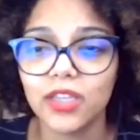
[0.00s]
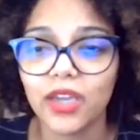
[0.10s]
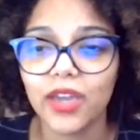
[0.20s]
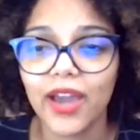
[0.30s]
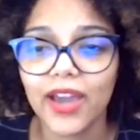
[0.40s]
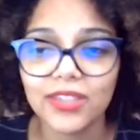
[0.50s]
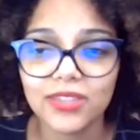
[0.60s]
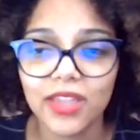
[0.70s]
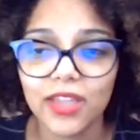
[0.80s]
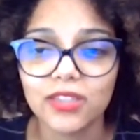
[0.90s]
guys
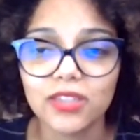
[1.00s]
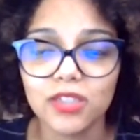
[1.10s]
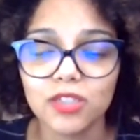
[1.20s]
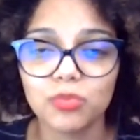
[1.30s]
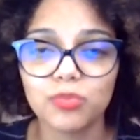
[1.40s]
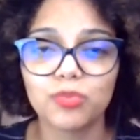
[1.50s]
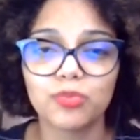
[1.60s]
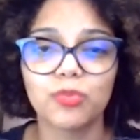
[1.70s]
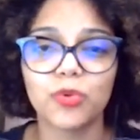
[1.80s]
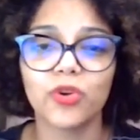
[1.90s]
that
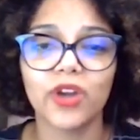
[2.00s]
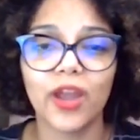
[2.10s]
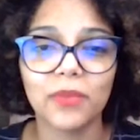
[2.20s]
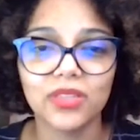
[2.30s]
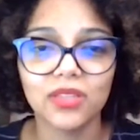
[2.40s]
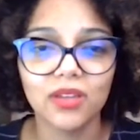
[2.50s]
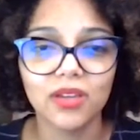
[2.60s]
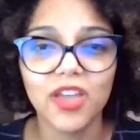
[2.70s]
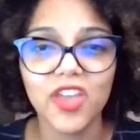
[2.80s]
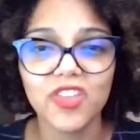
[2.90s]
programming the
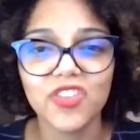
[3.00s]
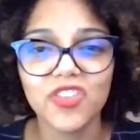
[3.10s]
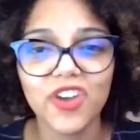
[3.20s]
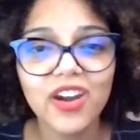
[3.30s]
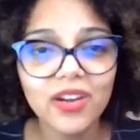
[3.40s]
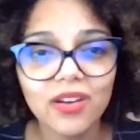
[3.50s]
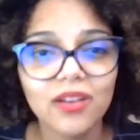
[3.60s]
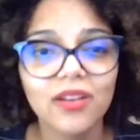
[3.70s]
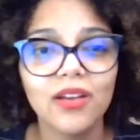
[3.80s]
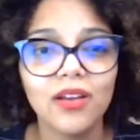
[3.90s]
in the dark?
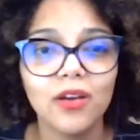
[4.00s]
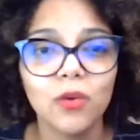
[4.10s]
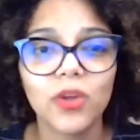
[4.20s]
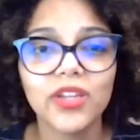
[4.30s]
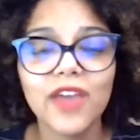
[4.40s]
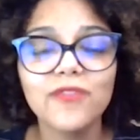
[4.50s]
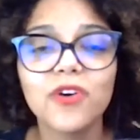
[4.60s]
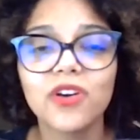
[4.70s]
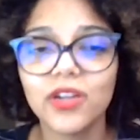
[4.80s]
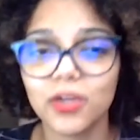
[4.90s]
What have you
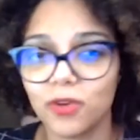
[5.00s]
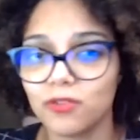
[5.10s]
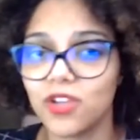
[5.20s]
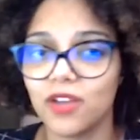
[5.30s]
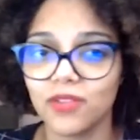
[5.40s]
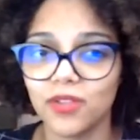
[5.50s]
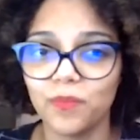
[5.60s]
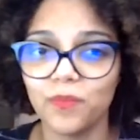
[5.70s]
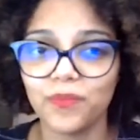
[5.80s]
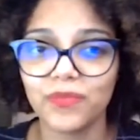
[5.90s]
heard about Java?
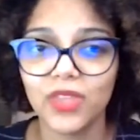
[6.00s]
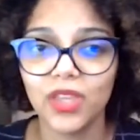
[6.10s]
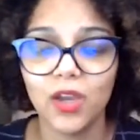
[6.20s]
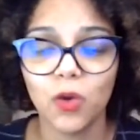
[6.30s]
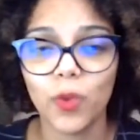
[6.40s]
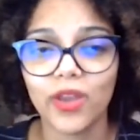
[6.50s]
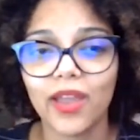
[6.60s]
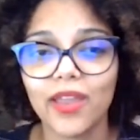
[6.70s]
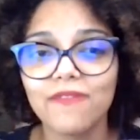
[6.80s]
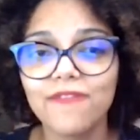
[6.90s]
When
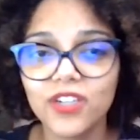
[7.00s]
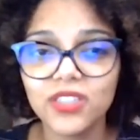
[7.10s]
I first